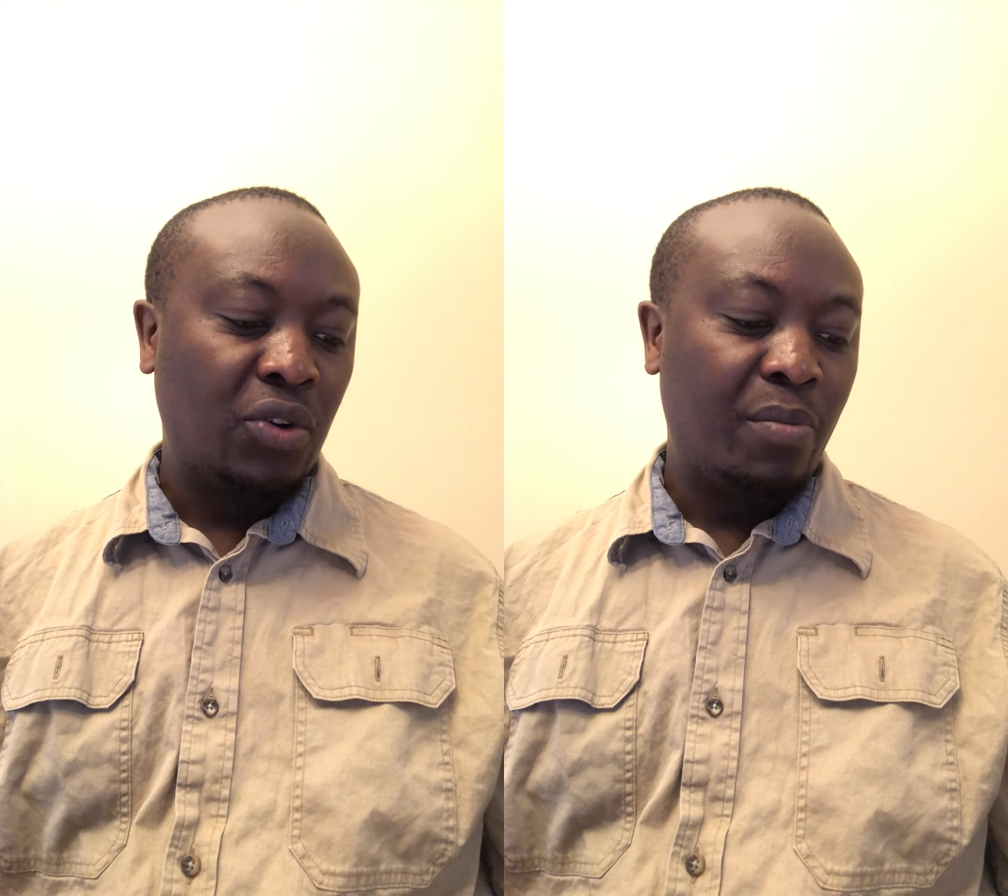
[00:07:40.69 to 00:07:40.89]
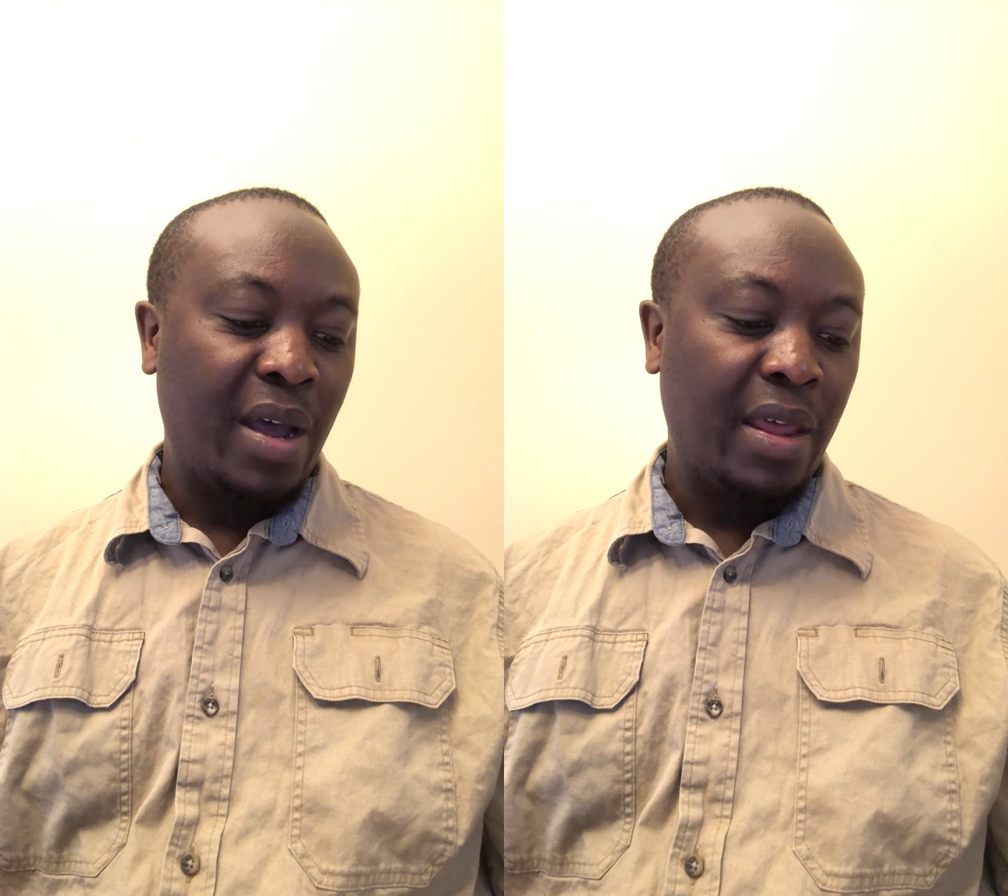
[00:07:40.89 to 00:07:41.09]

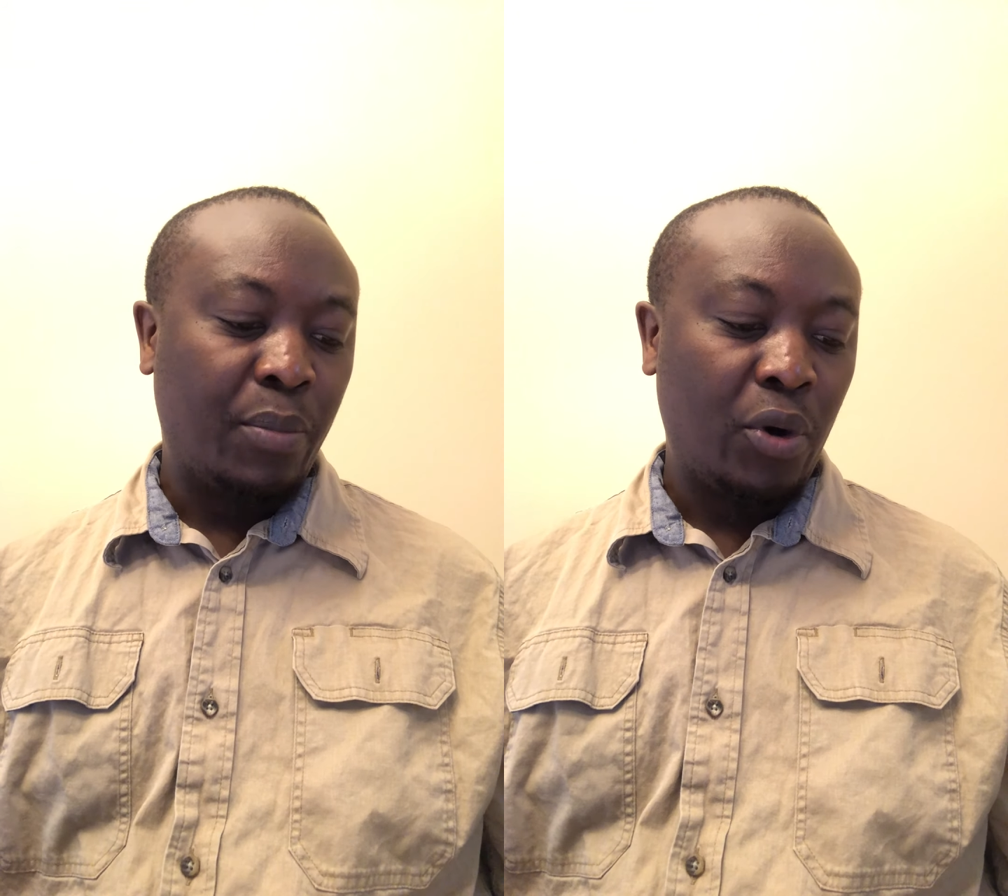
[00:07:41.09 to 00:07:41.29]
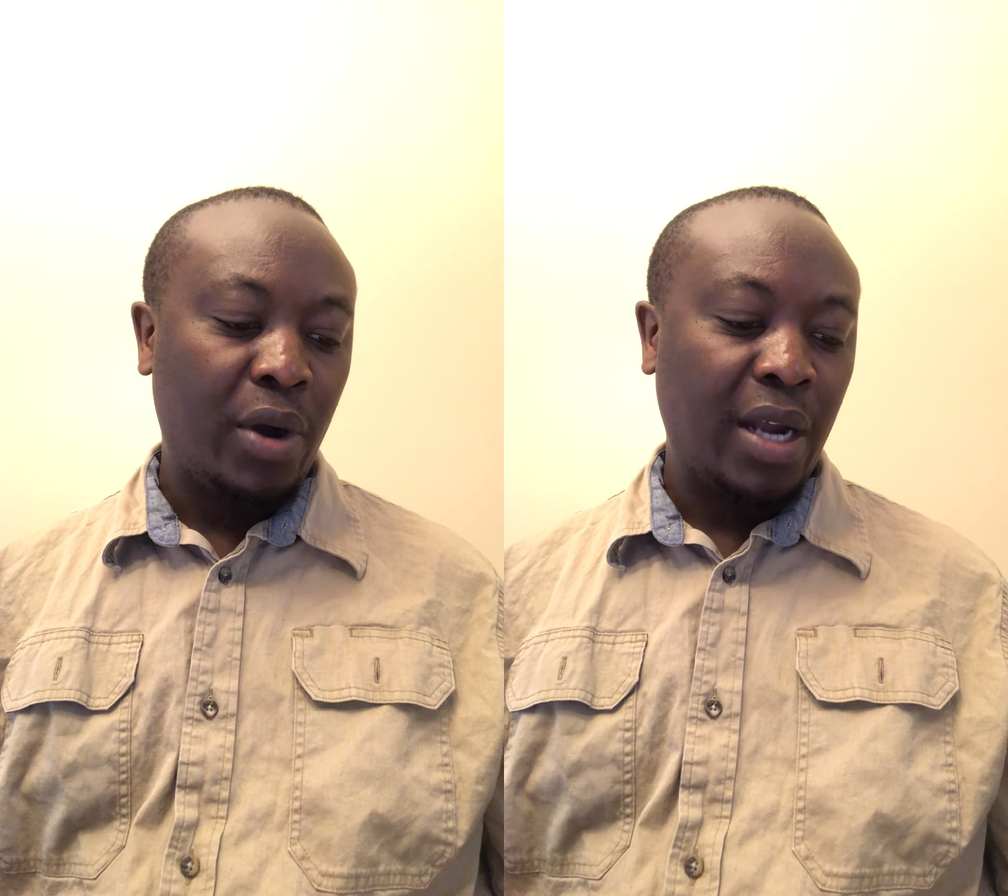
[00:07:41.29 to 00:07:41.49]
to buy the
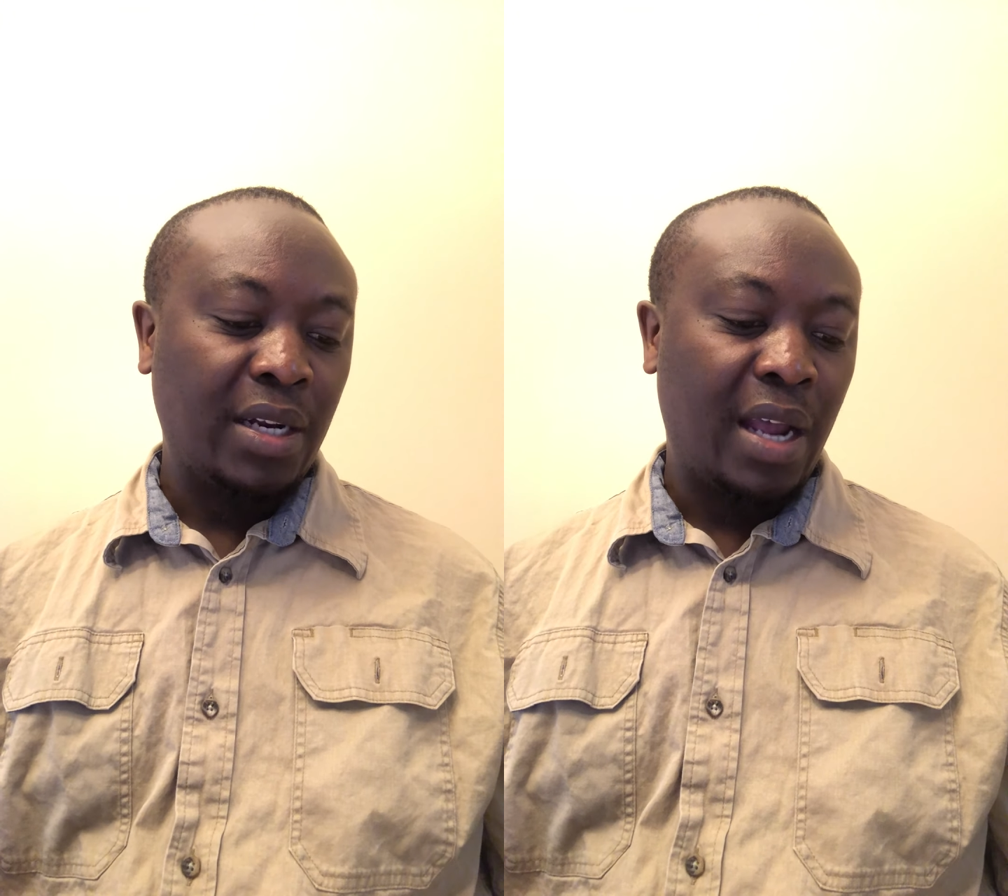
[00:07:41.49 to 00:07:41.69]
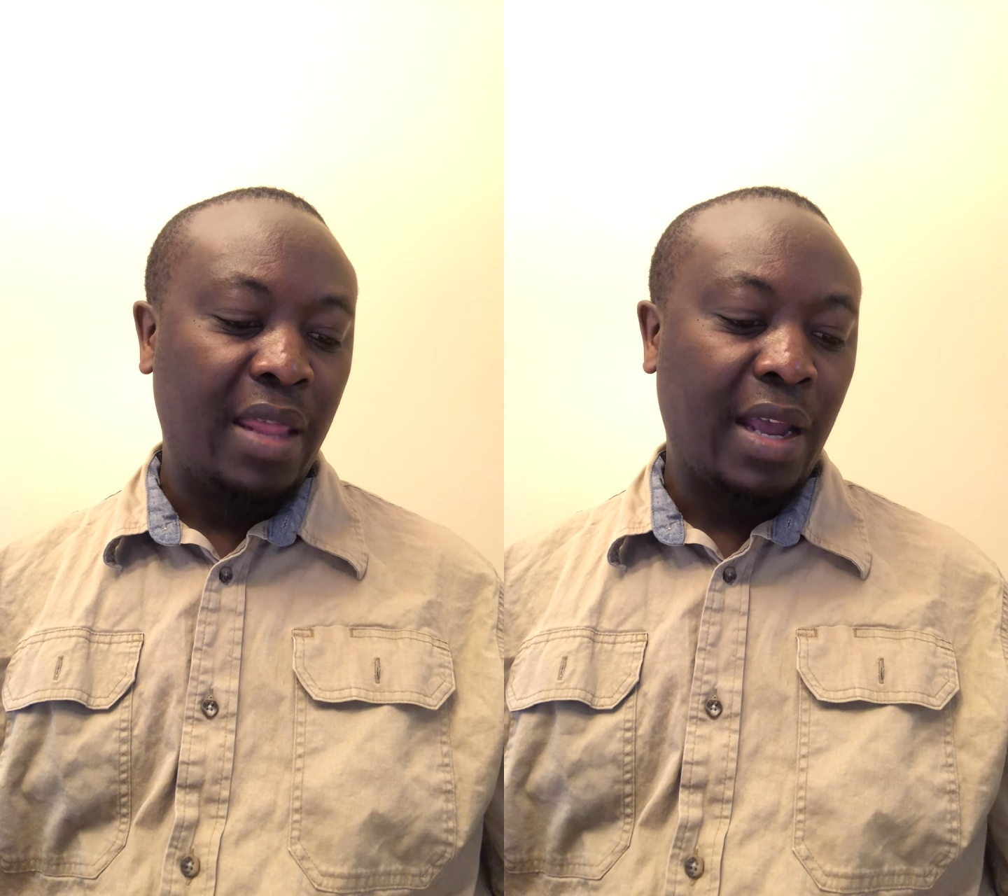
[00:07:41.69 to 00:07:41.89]
product and